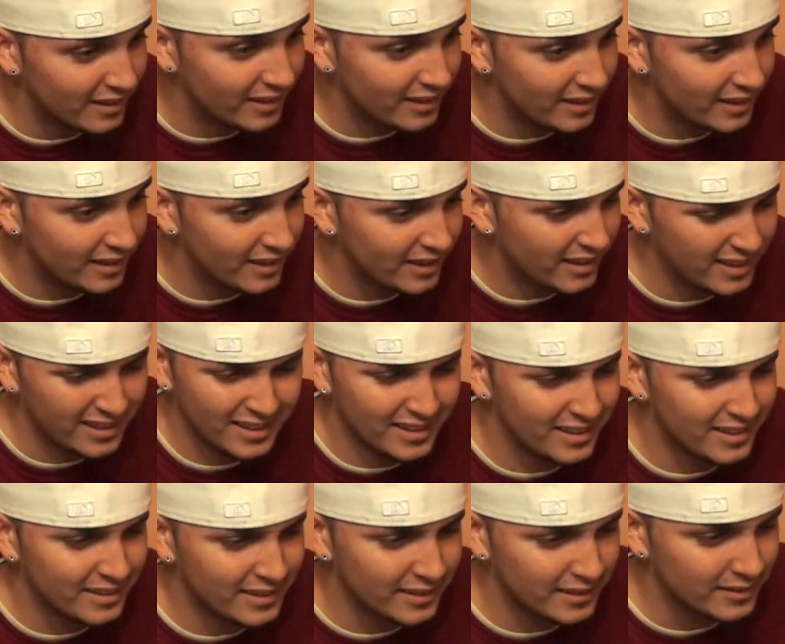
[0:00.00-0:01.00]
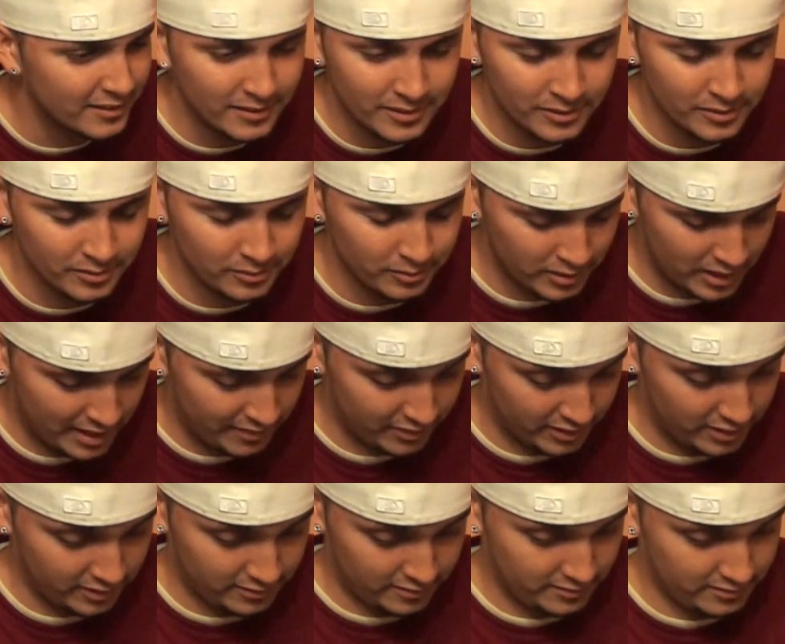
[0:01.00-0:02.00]
Uh,
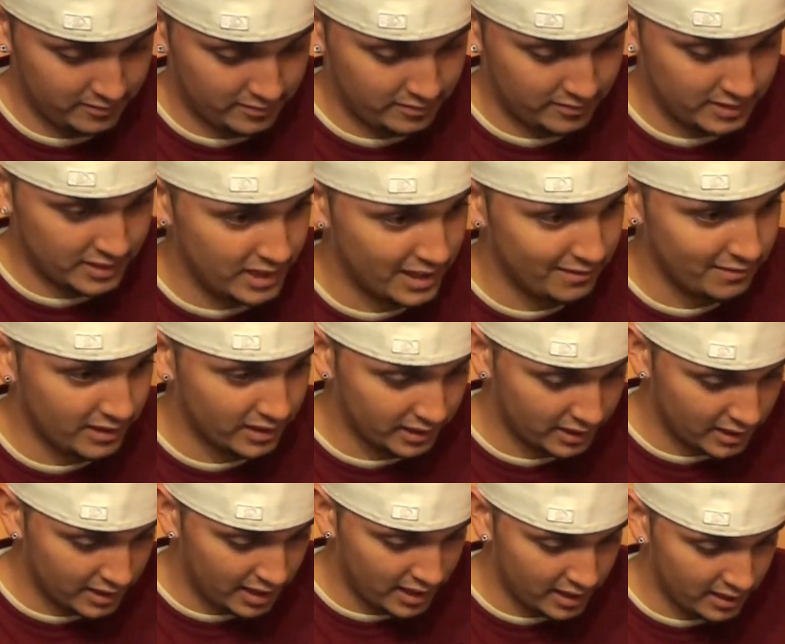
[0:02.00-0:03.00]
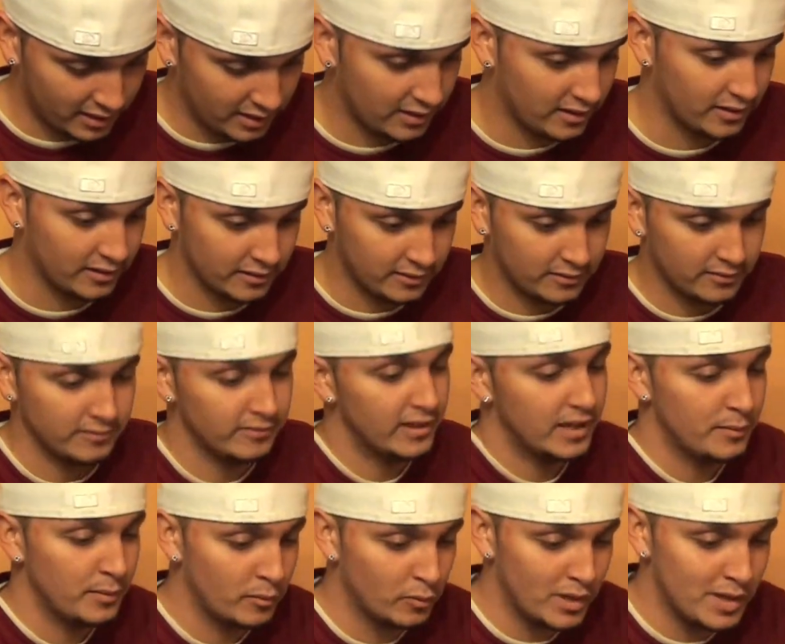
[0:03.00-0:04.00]
whatever, dude. It's not even a good hand. Here,
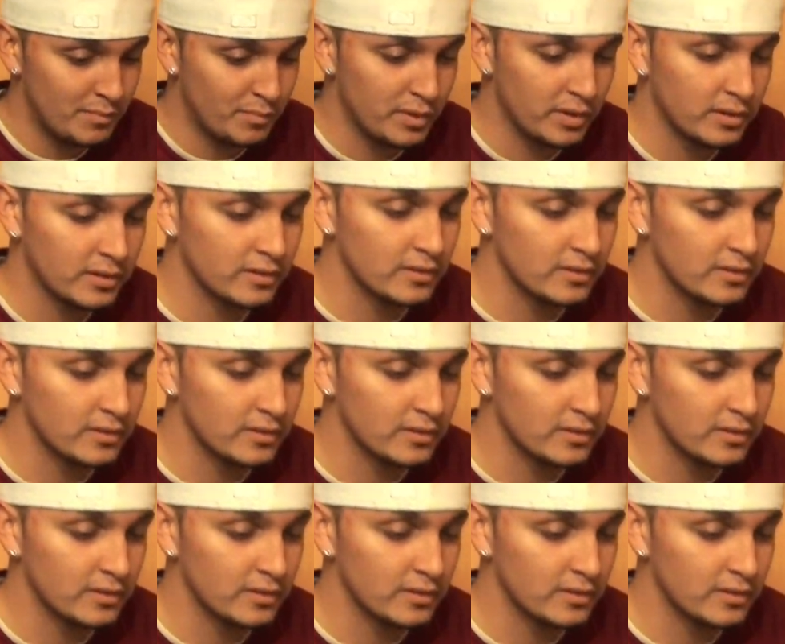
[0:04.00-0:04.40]
read them and weep.